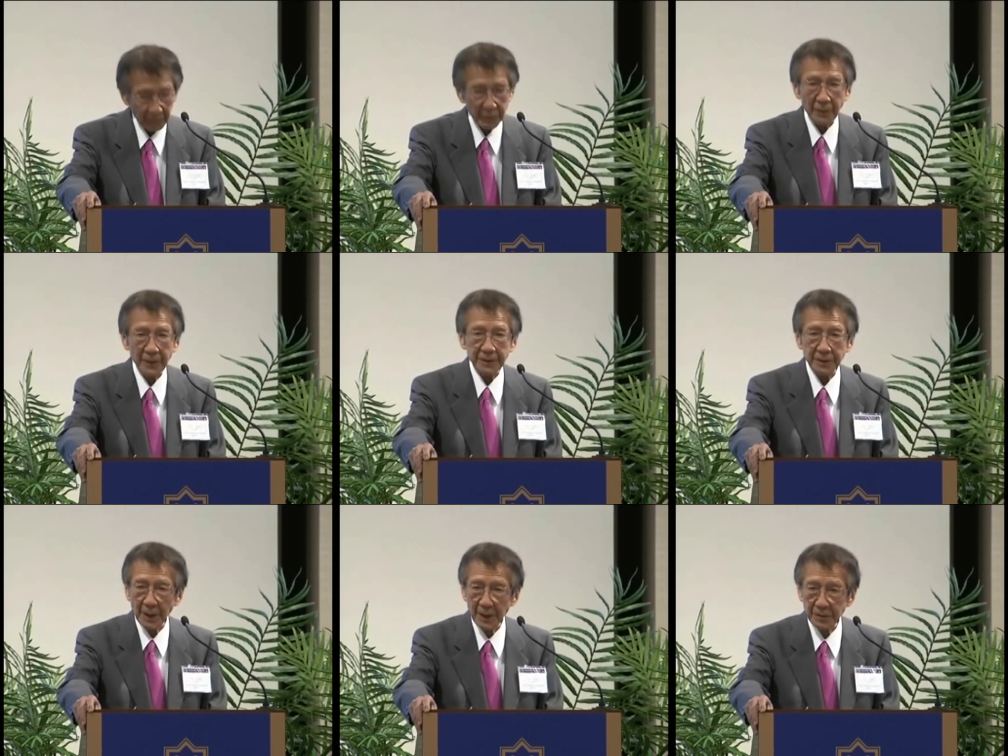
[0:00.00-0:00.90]
Professor
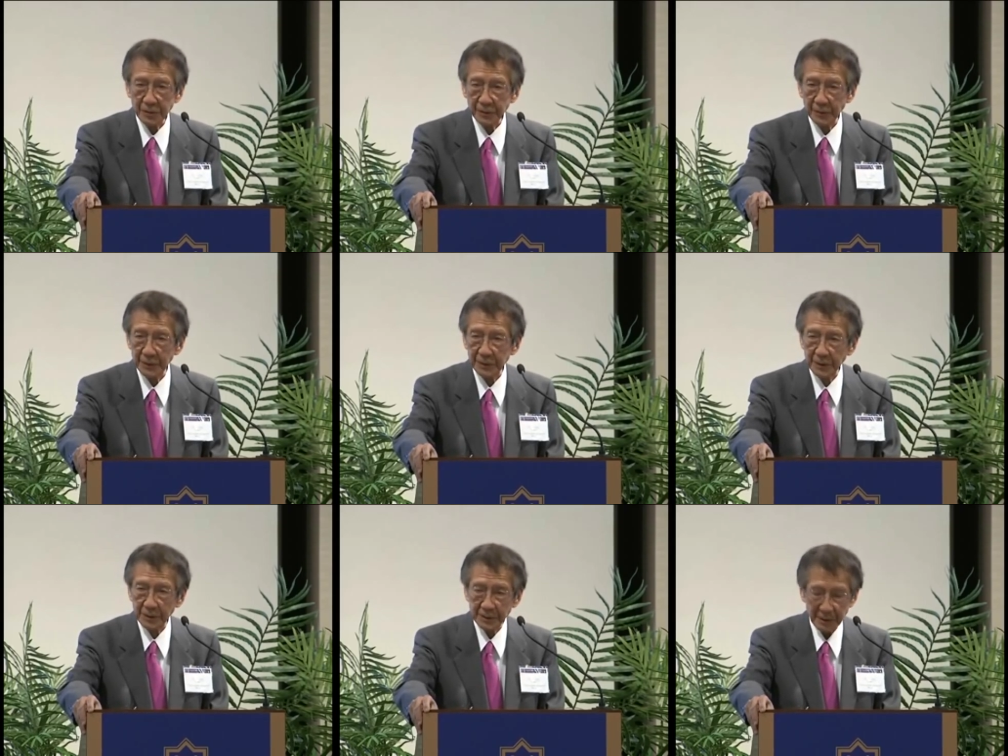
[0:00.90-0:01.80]
Lazarus, for
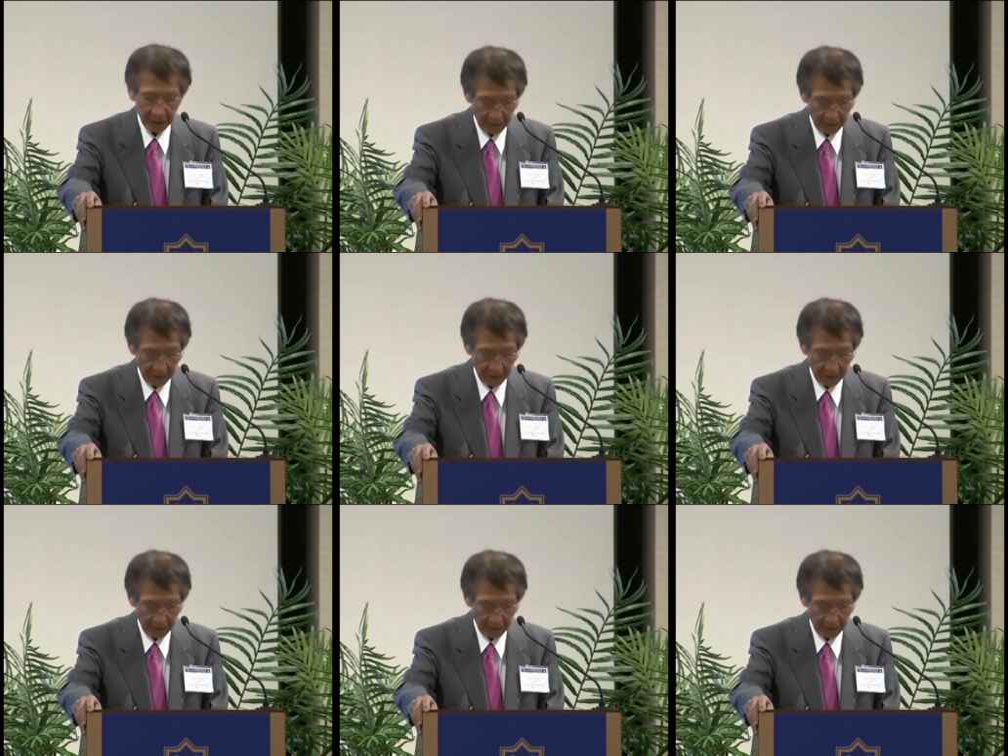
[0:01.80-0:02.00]
instance,